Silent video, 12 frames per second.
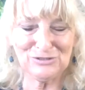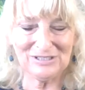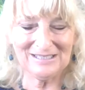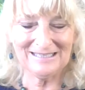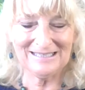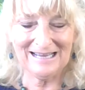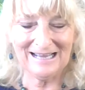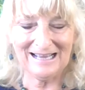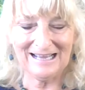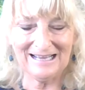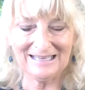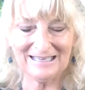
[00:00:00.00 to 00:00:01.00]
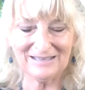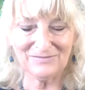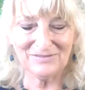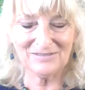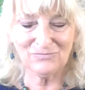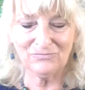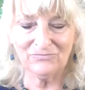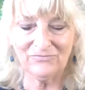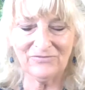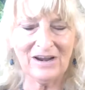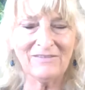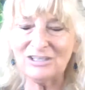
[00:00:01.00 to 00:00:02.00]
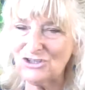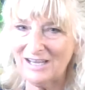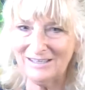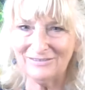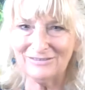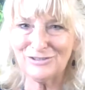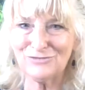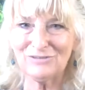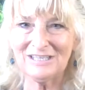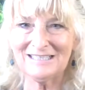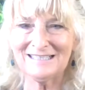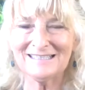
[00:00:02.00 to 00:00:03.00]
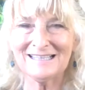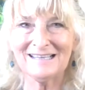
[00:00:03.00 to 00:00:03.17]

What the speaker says: She gives very generous readings.